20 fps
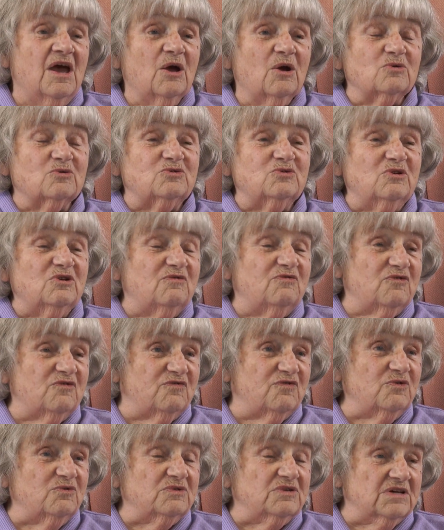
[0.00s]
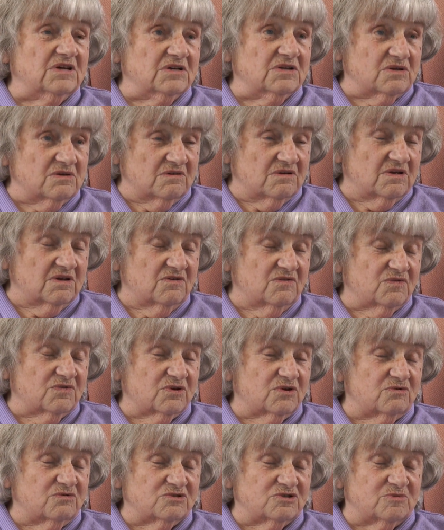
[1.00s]
because only for a few days, only over the
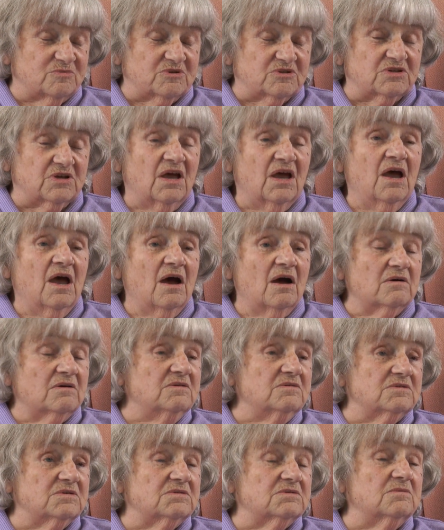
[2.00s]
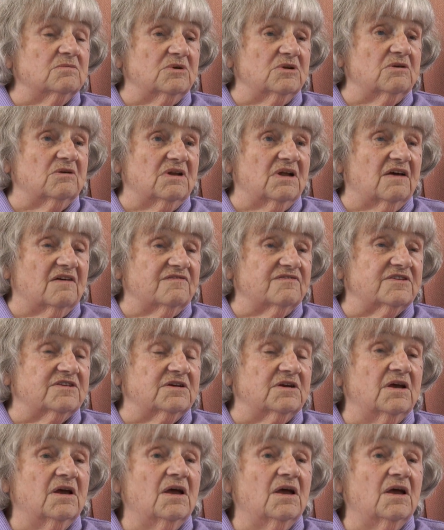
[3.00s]
Christmas. And because when you left